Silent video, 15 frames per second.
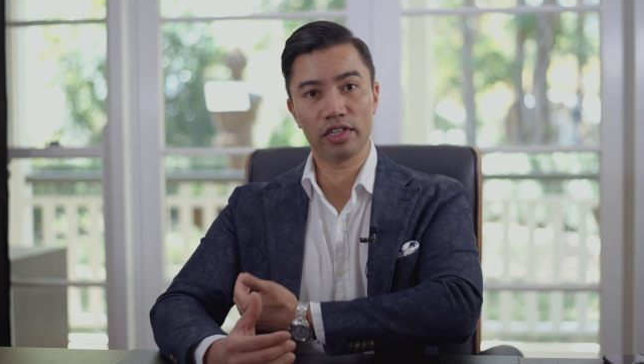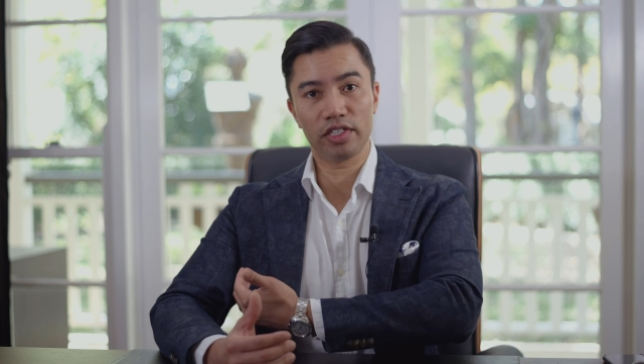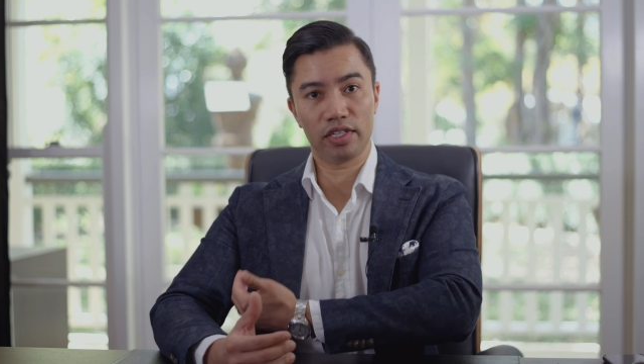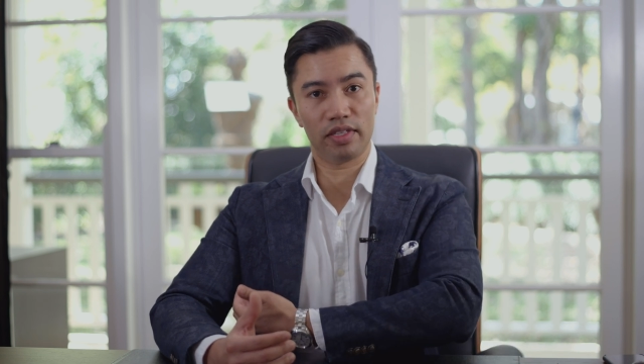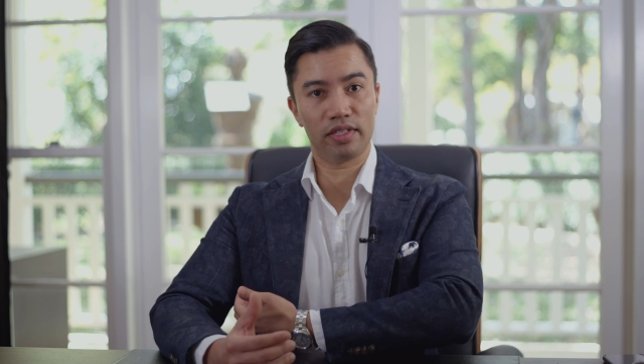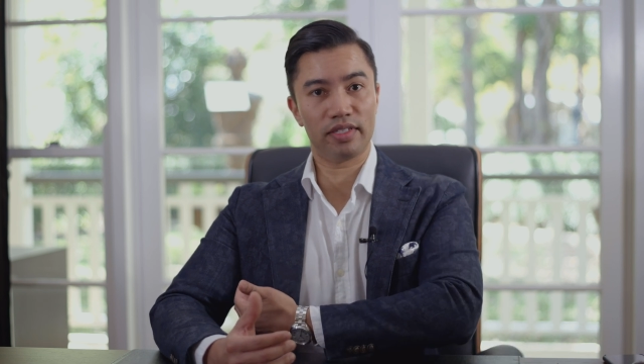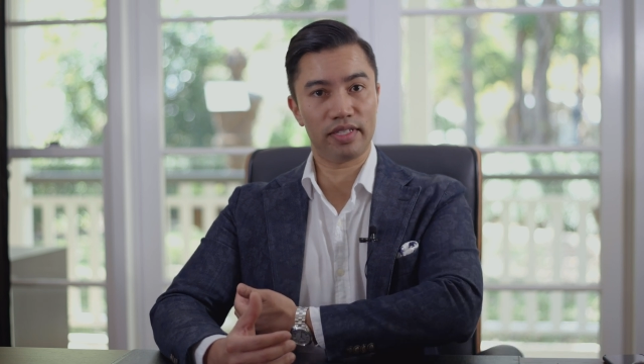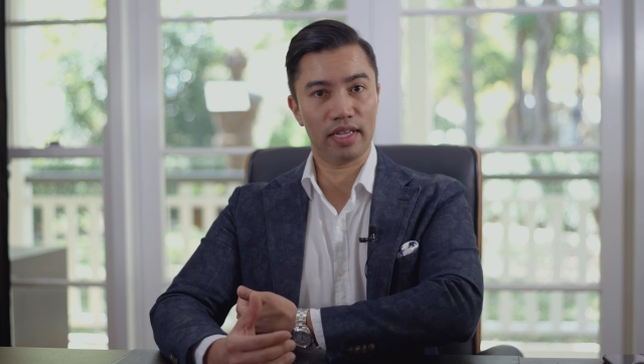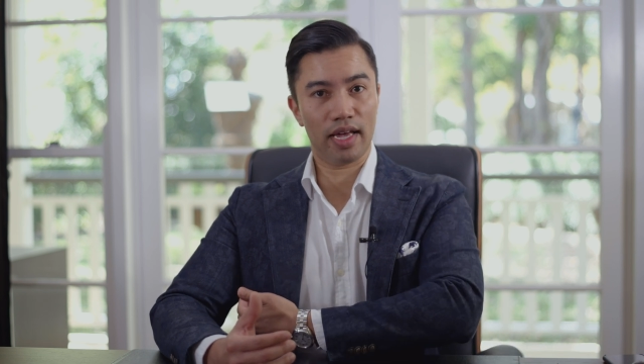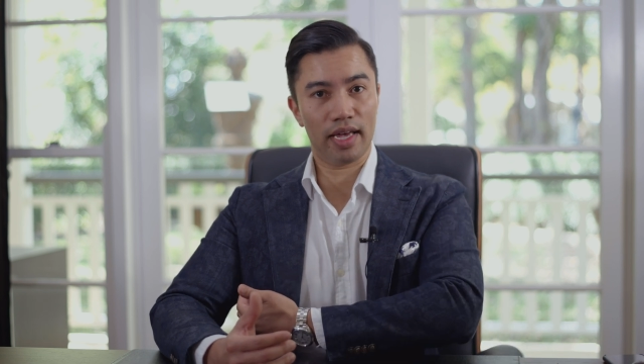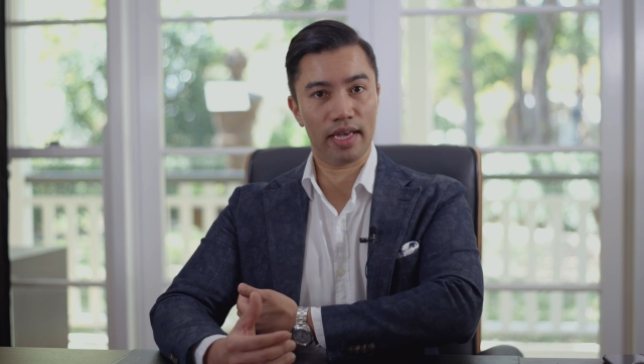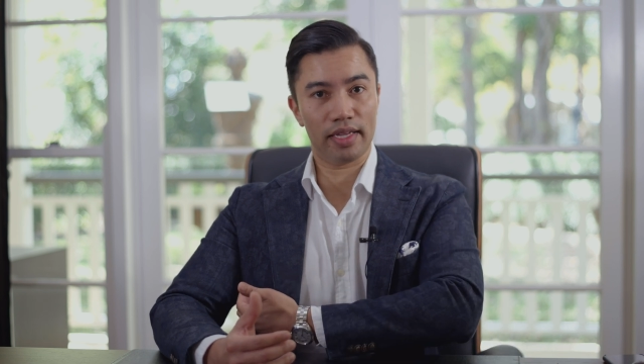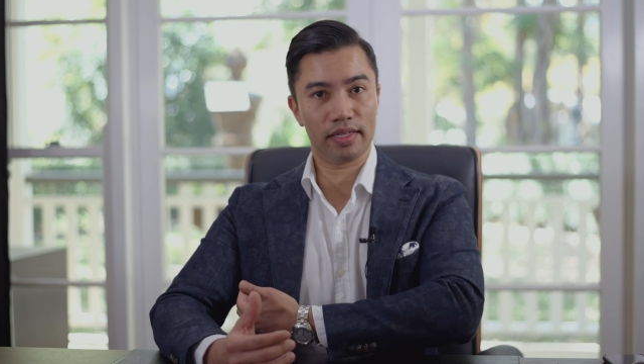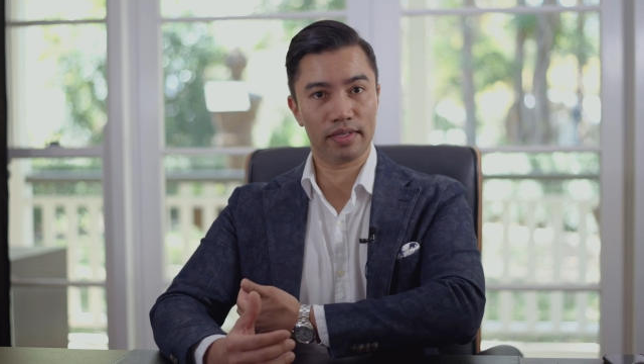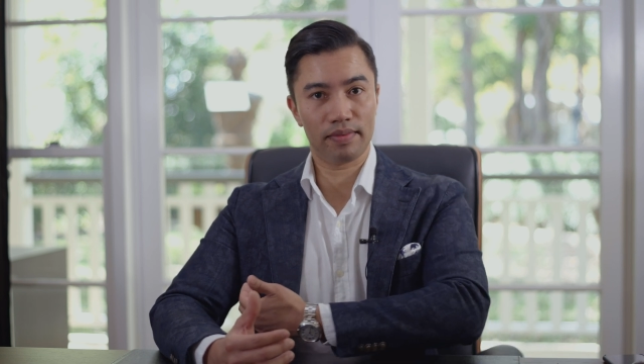to the
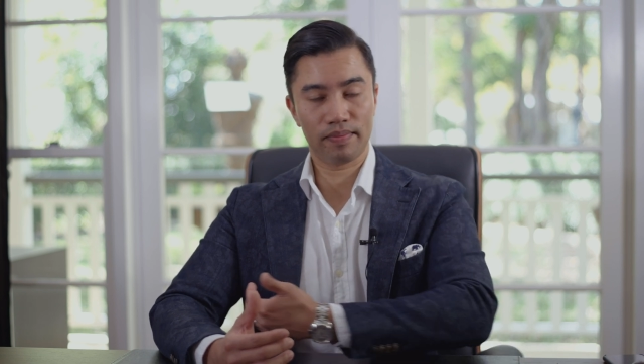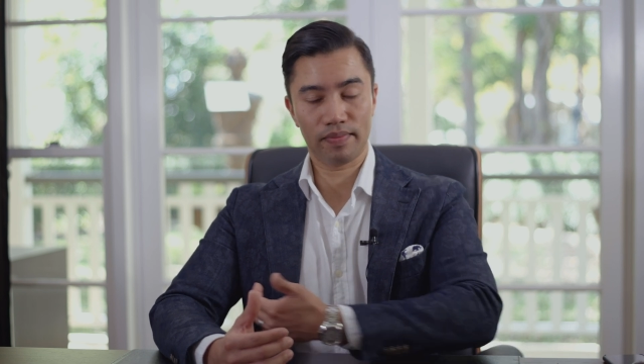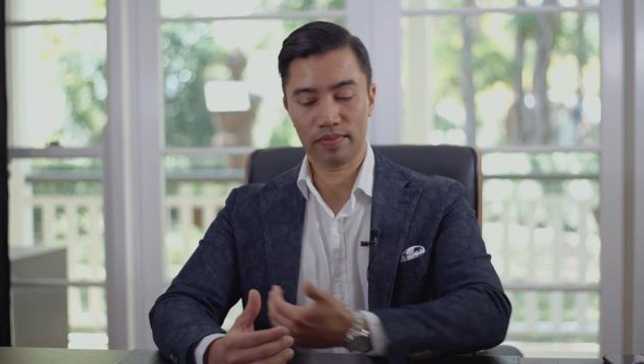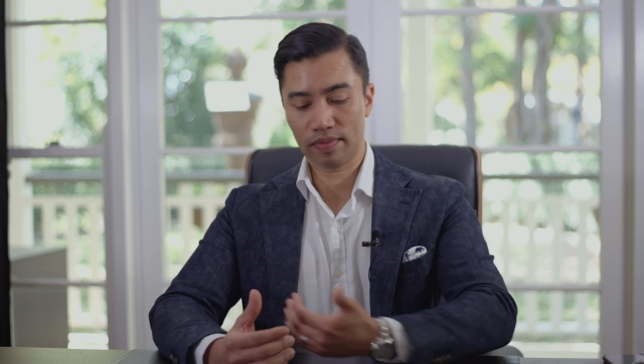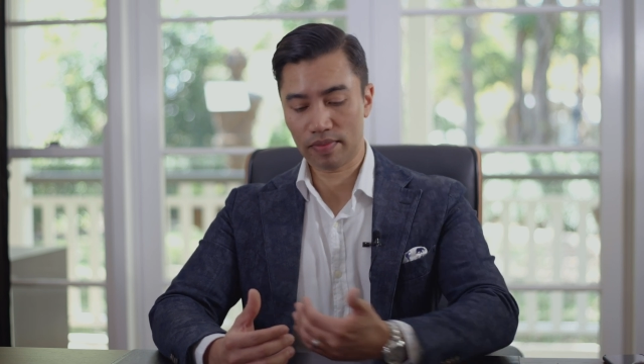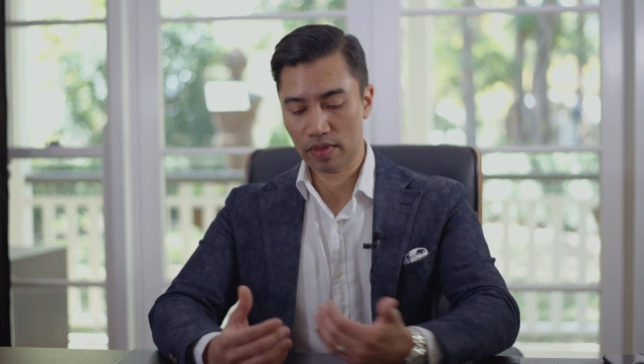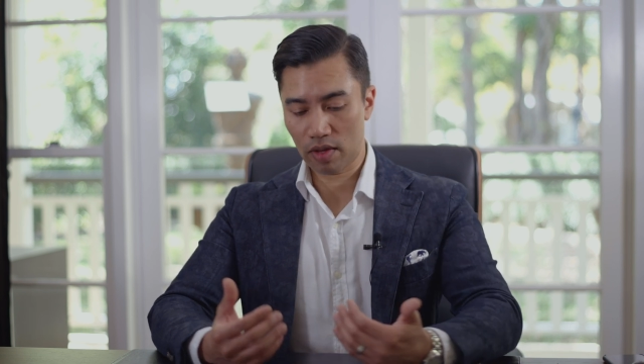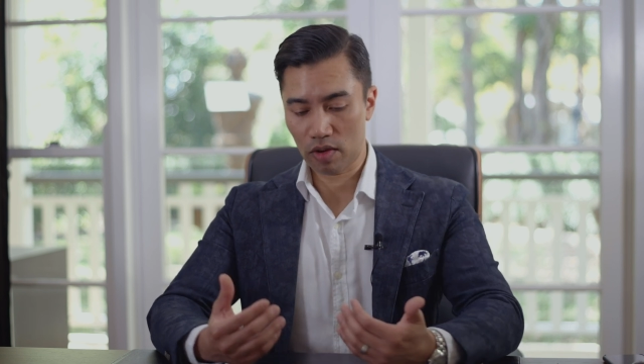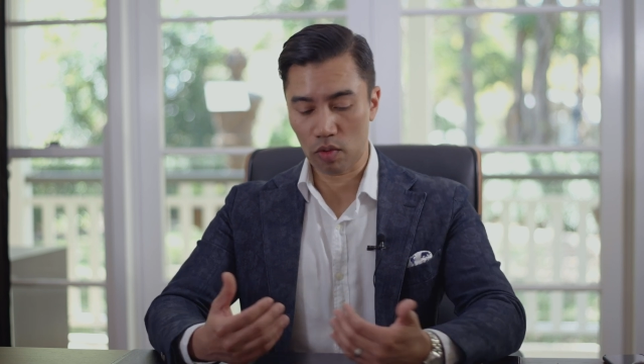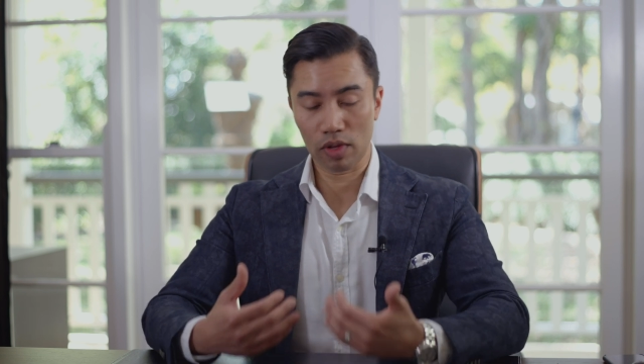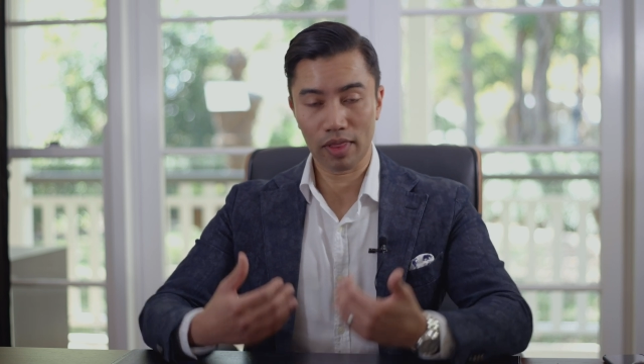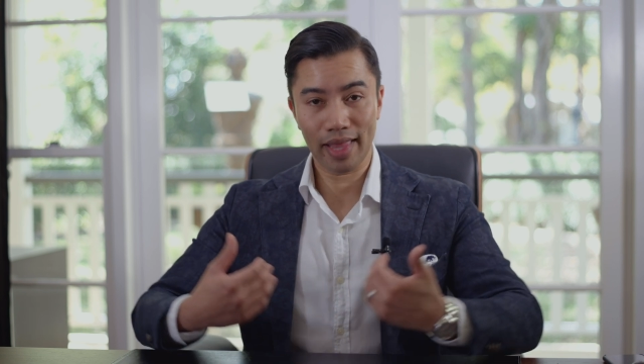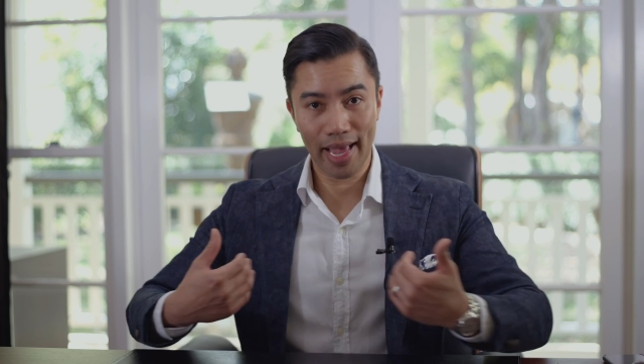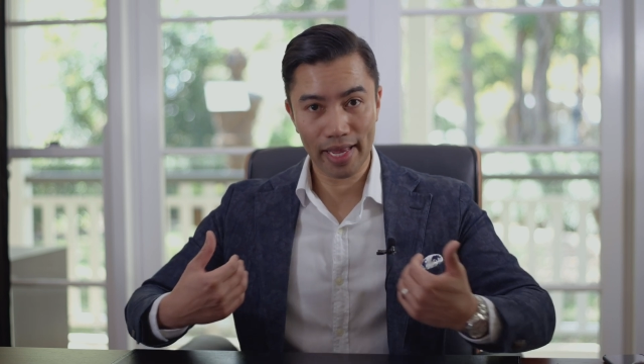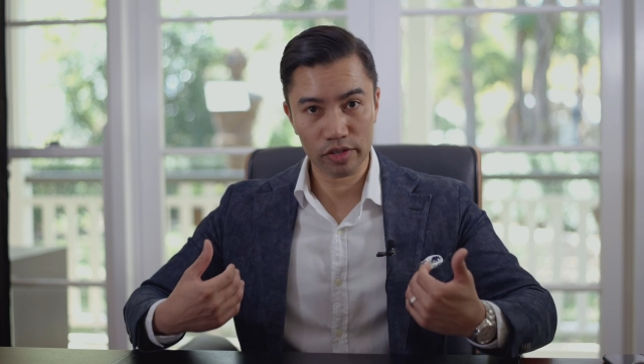side, or
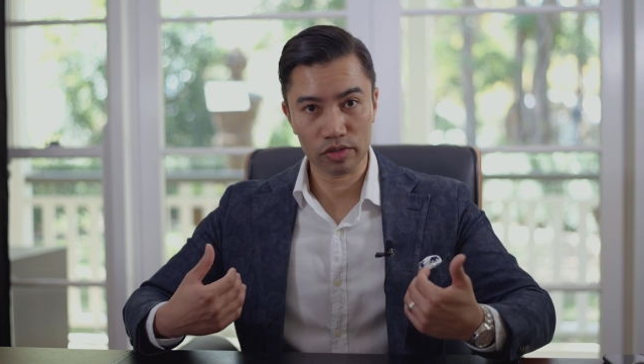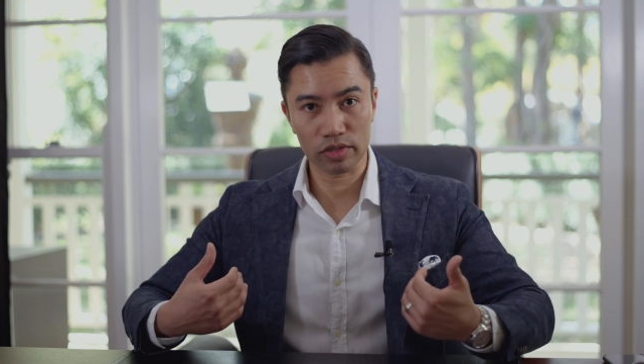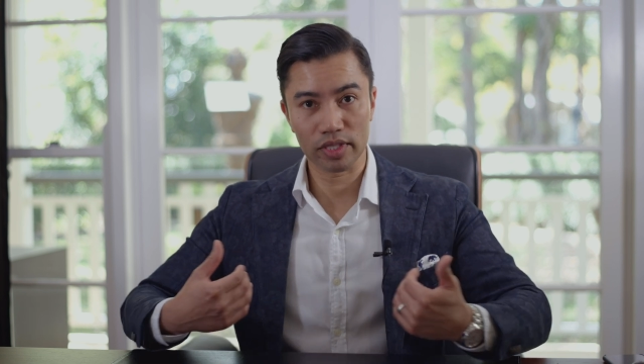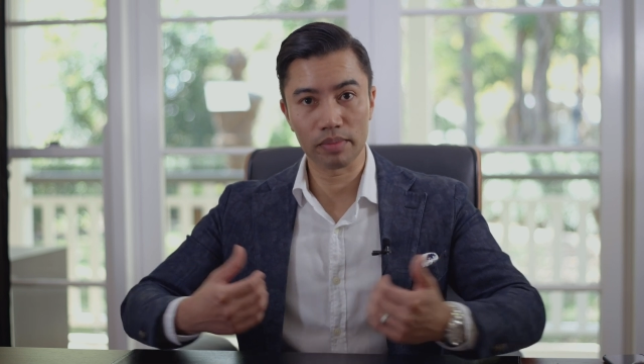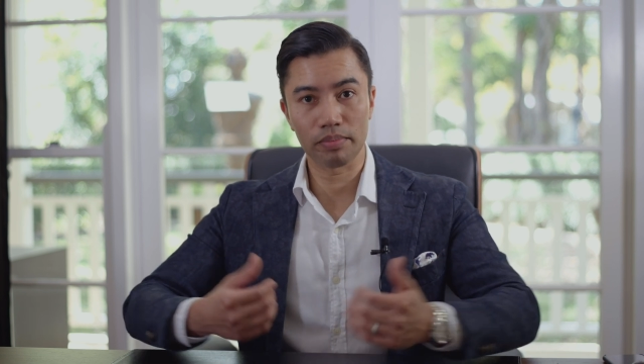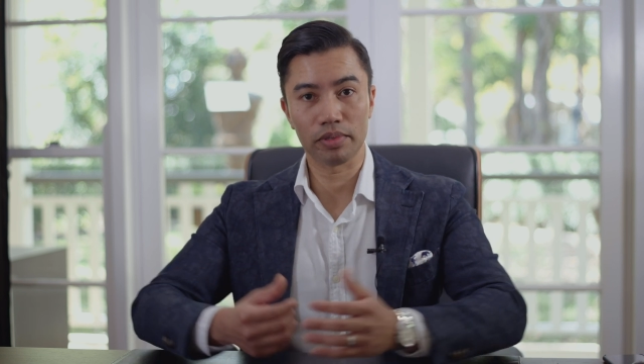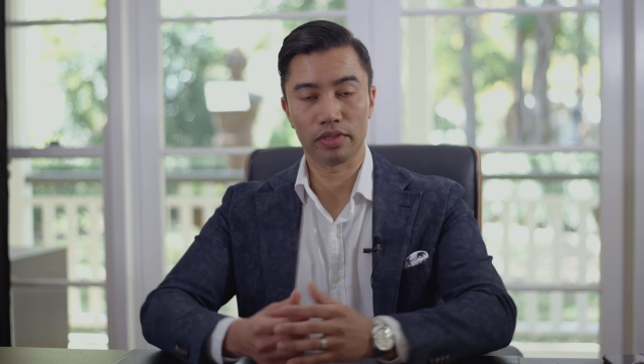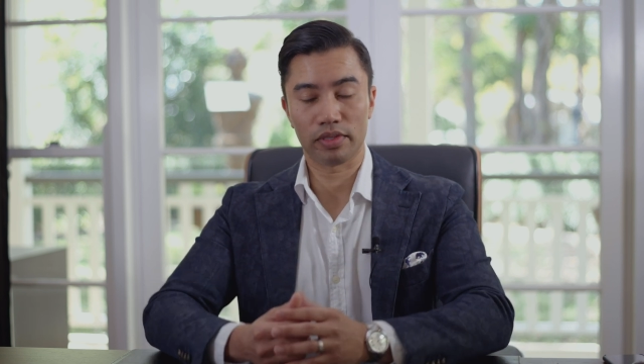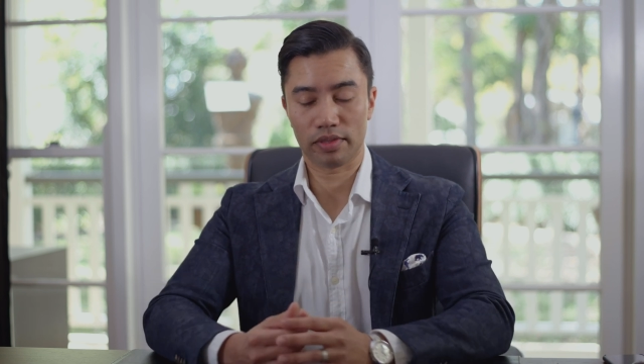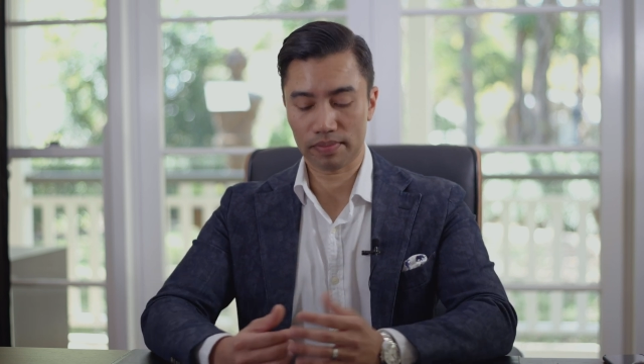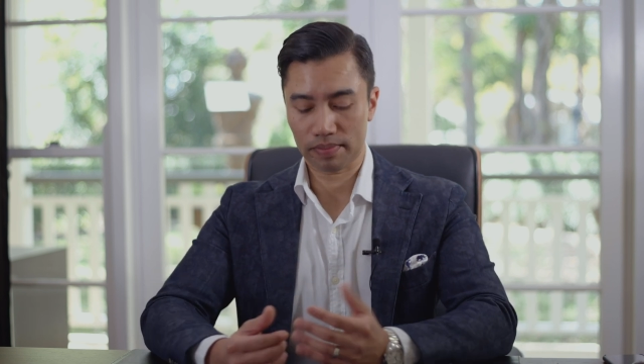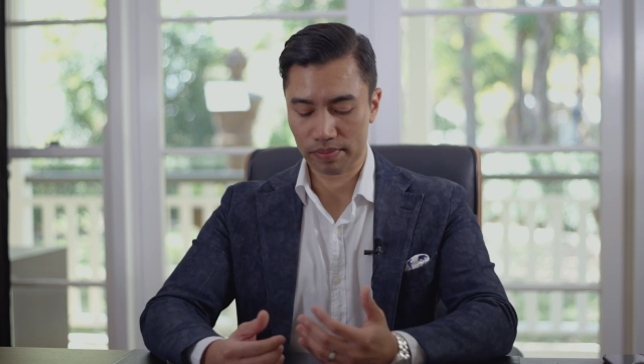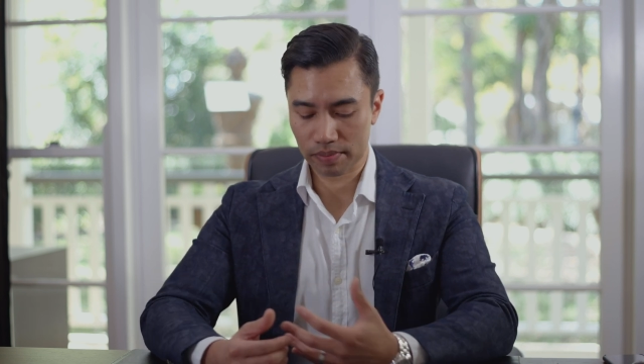lateral nipples.